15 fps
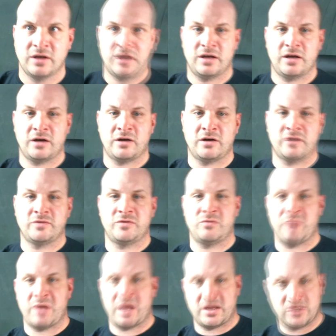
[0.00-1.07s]
of the
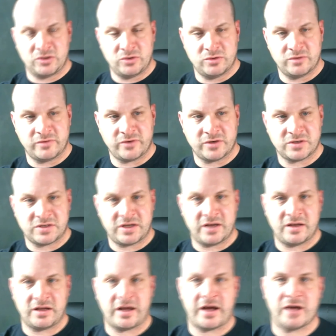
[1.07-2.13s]
Mantic universe. They're
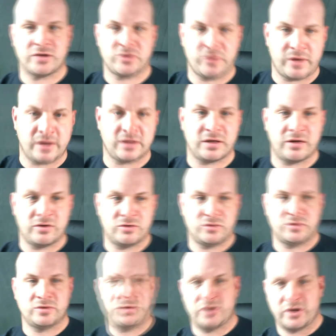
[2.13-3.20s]
the guys who go out there and do
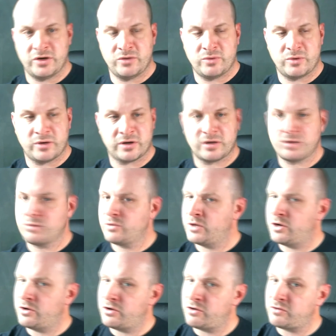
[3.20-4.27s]
the dirty work. We
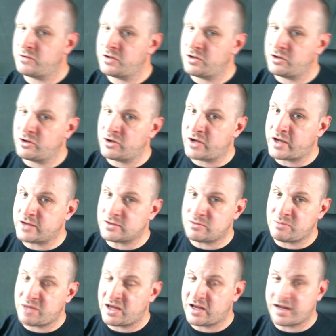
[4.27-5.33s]
don't know if they're the good guys or the
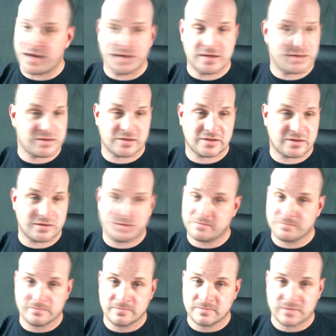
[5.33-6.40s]
bad guys. Just
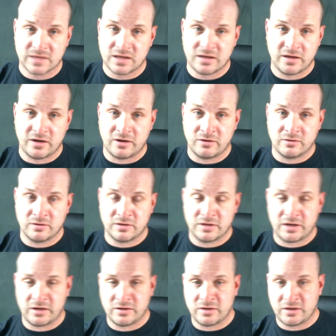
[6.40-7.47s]

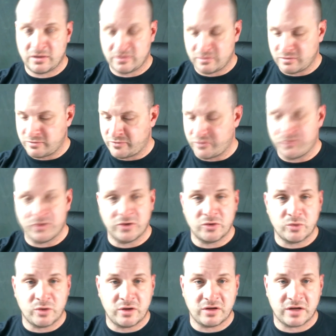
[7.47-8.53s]
they're fulfilling the
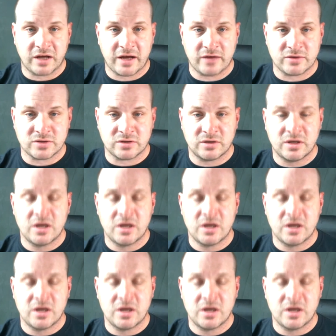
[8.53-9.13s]
will of the council.